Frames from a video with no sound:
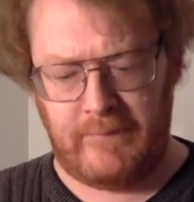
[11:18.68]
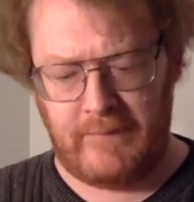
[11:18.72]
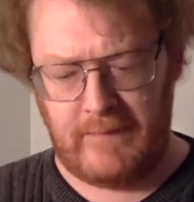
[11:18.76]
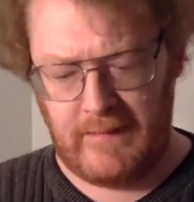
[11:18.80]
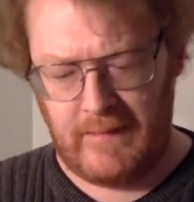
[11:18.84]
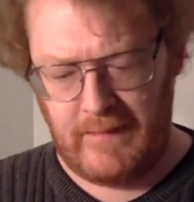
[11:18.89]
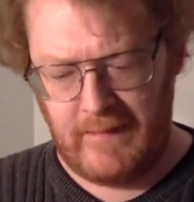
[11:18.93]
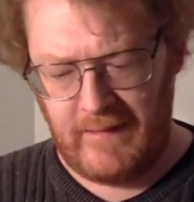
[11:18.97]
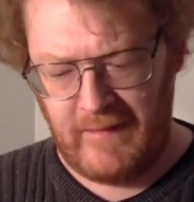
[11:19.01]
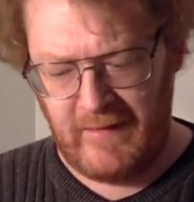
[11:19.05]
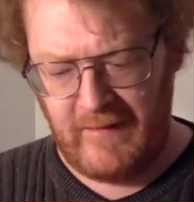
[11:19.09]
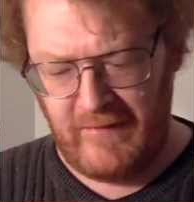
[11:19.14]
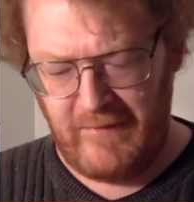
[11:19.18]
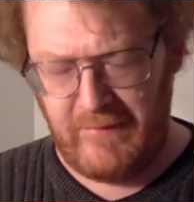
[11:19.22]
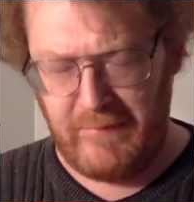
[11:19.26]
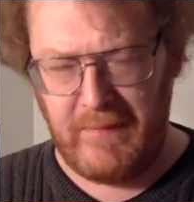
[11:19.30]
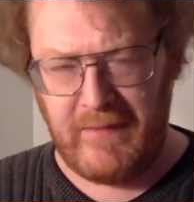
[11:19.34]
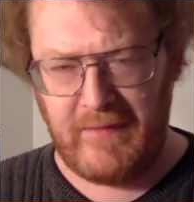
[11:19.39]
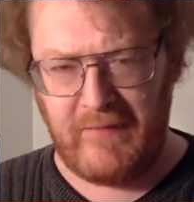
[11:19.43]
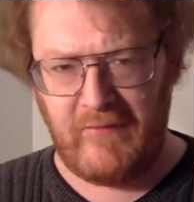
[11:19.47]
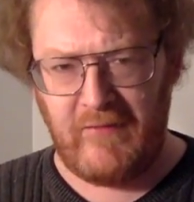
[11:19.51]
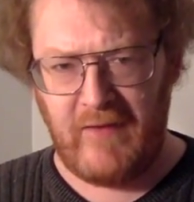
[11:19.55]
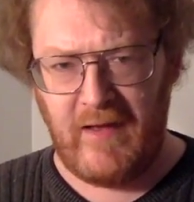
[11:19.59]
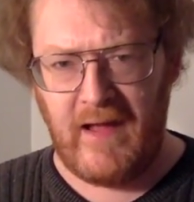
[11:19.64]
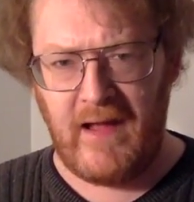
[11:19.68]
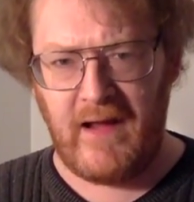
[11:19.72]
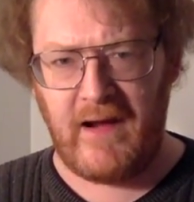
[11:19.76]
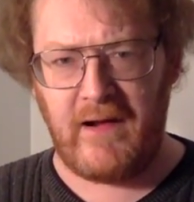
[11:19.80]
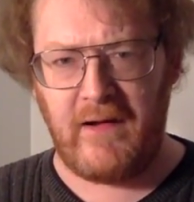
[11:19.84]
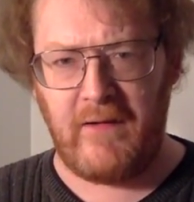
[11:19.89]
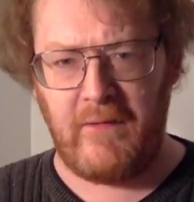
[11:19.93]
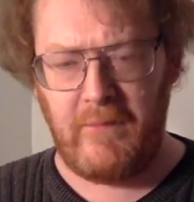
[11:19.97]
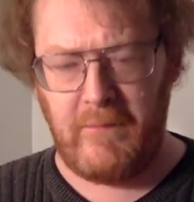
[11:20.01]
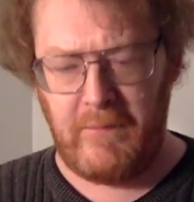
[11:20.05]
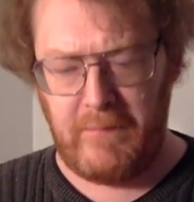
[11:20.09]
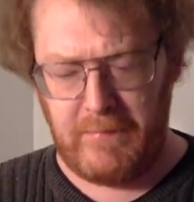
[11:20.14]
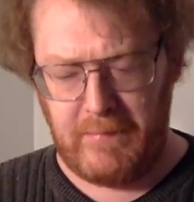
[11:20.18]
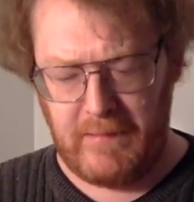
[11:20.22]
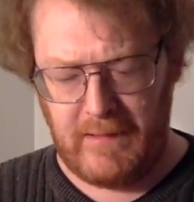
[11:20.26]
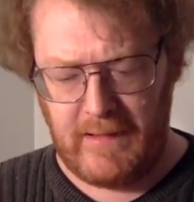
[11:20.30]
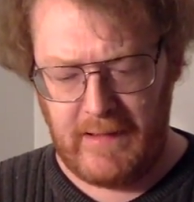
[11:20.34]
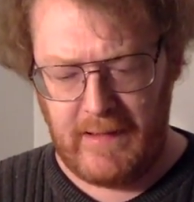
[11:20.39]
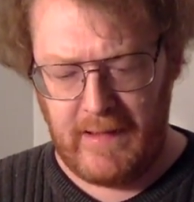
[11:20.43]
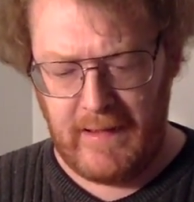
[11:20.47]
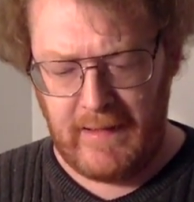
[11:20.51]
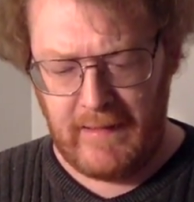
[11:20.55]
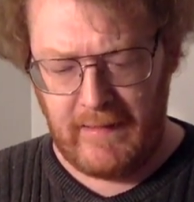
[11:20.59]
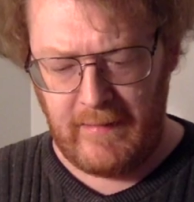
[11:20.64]
I guess Mick Jagger would
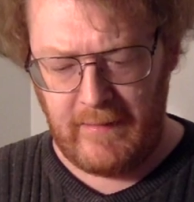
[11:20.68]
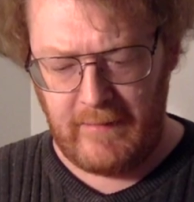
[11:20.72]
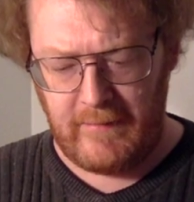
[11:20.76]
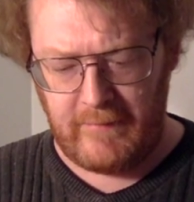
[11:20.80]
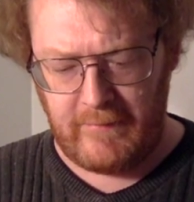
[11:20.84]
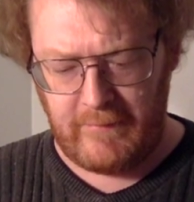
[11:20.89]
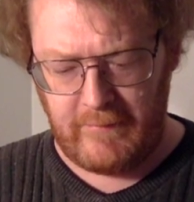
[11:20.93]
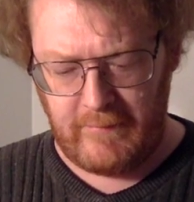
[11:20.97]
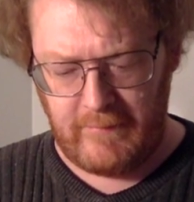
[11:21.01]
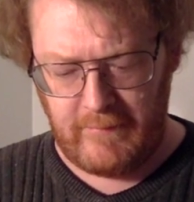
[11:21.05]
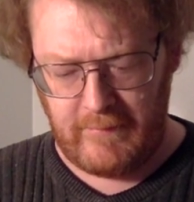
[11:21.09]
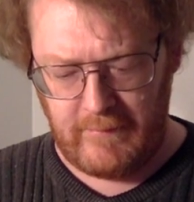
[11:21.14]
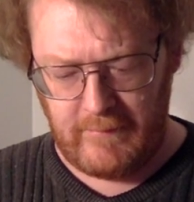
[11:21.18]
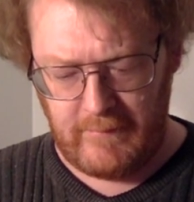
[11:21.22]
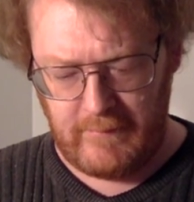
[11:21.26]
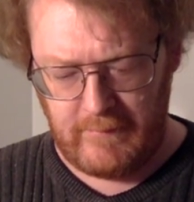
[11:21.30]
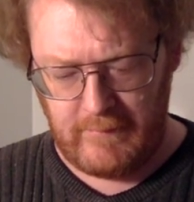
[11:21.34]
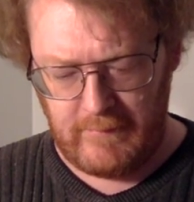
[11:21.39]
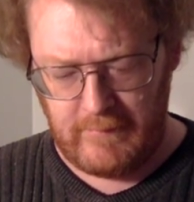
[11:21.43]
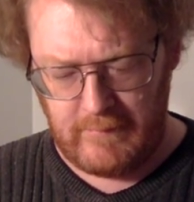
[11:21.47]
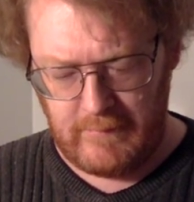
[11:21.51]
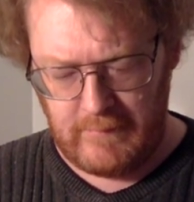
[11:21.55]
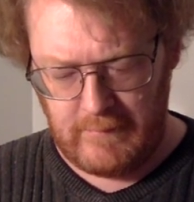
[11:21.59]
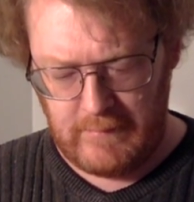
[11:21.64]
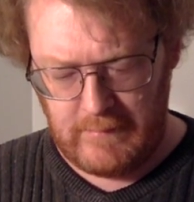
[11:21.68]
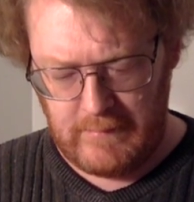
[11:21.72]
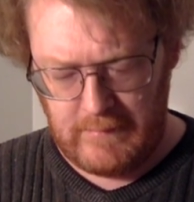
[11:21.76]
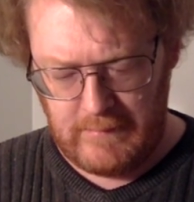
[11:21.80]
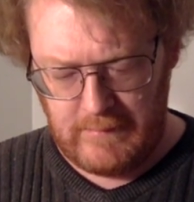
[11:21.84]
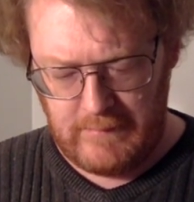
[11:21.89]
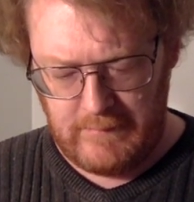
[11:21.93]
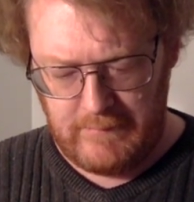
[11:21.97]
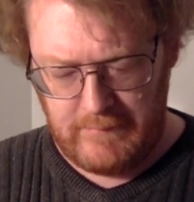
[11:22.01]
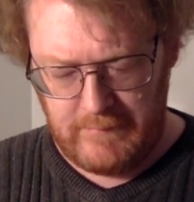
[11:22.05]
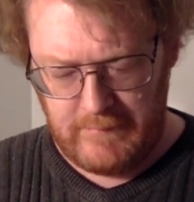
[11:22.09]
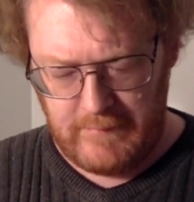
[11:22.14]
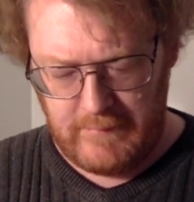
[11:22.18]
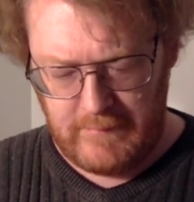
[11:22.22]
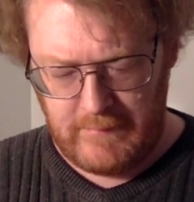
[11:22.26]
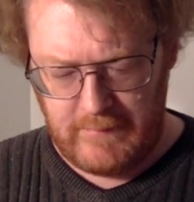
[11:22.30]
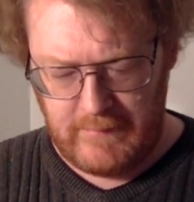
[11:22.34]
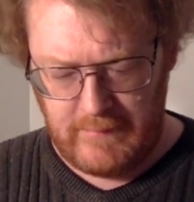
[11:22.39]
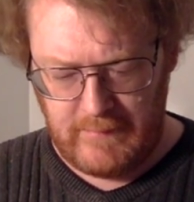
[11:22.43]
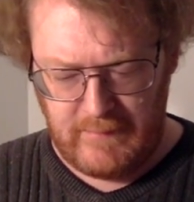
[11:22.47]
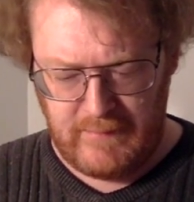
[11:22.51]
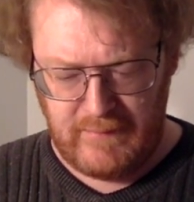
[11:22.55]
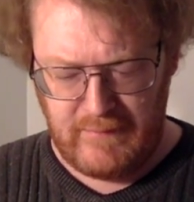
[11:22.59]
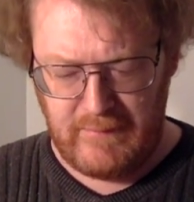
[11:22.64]
play Alex, but
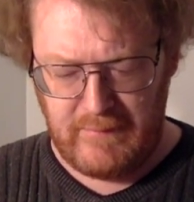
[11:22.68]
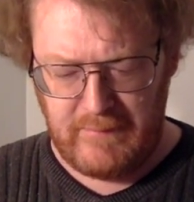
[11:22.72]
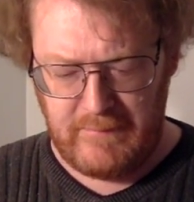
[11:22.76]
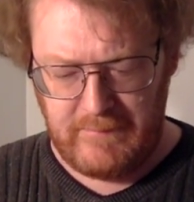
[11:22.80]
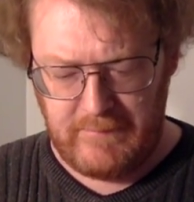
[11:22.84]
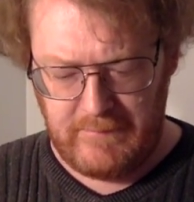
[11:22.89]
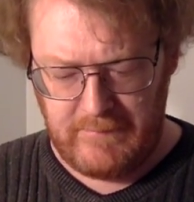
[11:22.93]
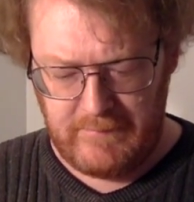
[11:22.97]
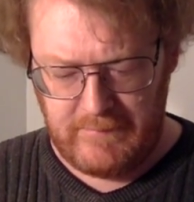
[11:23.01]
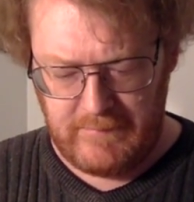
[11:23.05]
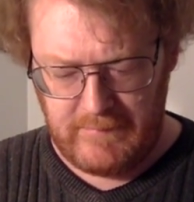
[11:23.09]
um,